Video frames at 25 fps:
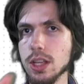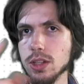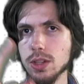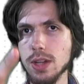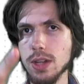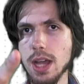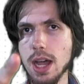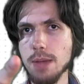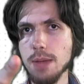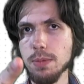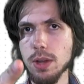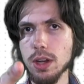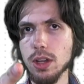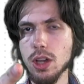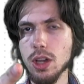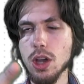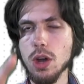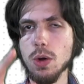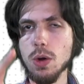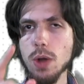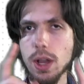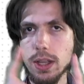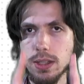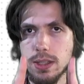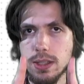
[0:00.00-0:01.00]
So now I'm going to
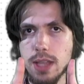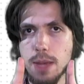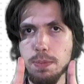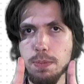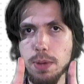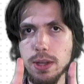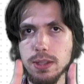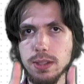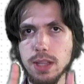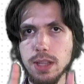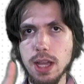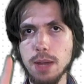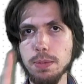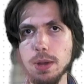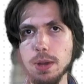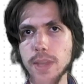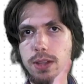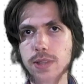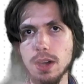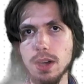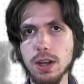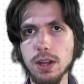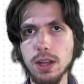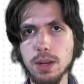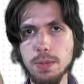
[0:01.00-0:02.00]
go step by step,
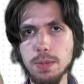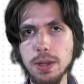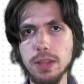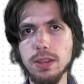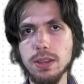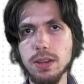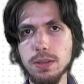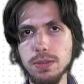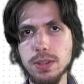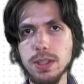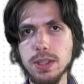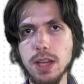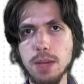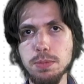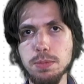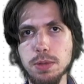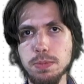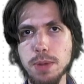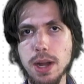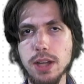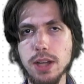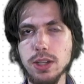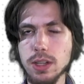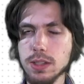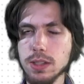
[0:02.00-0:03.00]
talking about the different types of
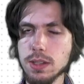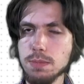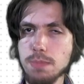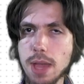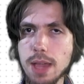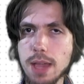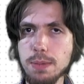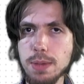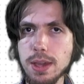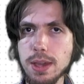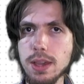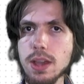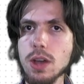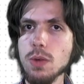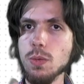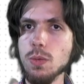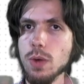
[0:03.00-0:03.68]
projects and maybe